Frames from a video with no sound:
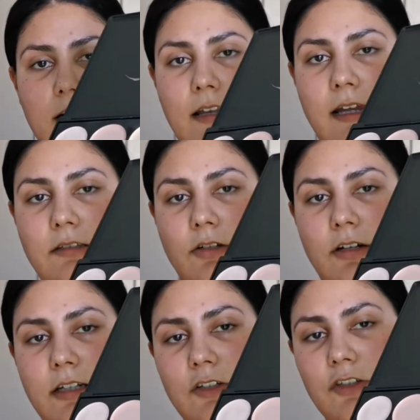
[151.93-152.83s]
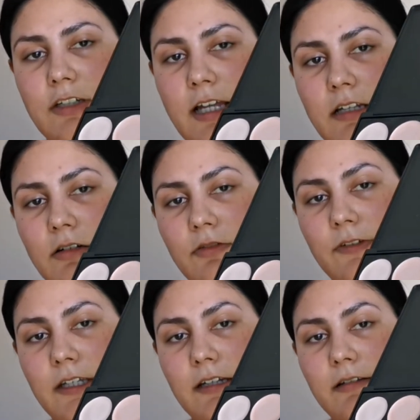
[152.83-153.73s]
light orange color over
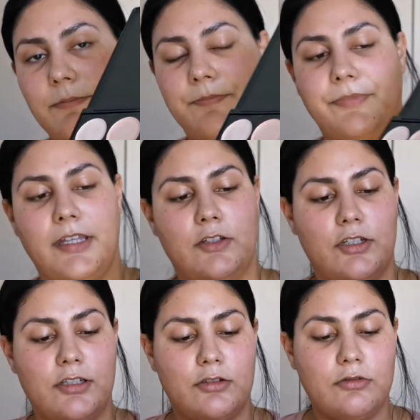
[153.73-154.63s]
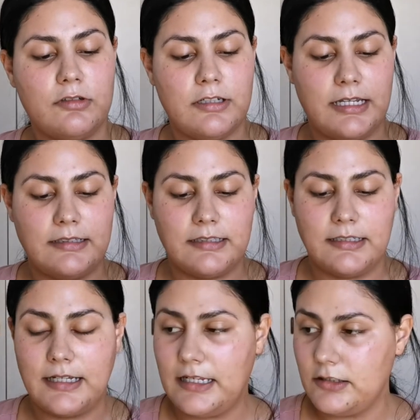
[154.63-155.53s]
here just to
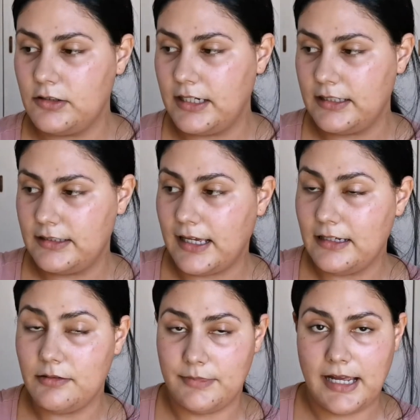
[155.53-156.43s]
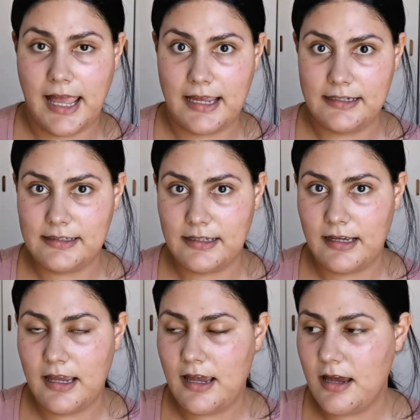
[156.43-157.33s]
color correct under my eyes,
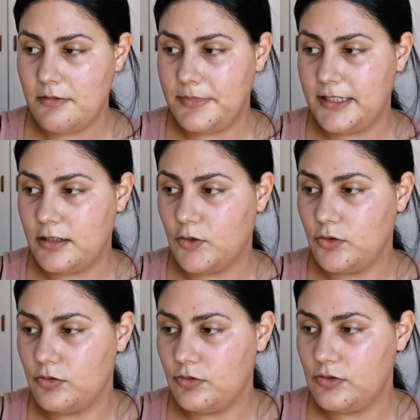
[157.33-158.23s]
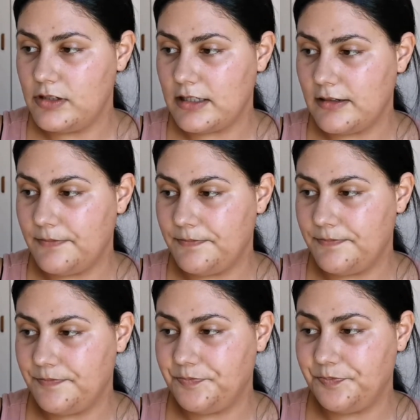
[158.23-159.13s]
because
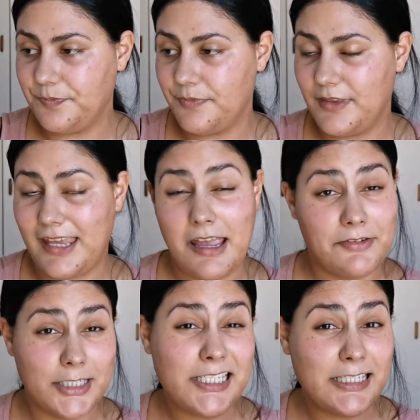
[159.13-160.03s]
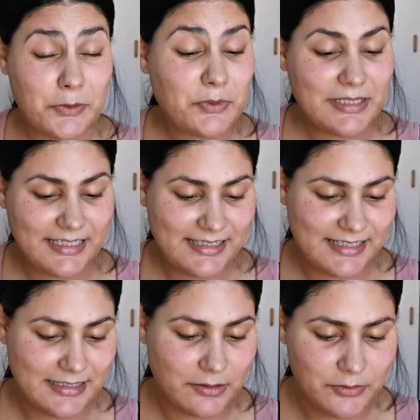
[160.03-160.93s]
having 2 kids
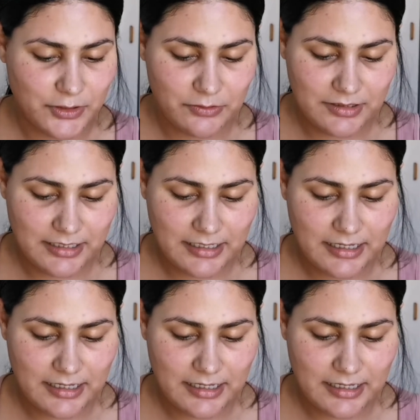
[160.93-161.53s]
is no joke.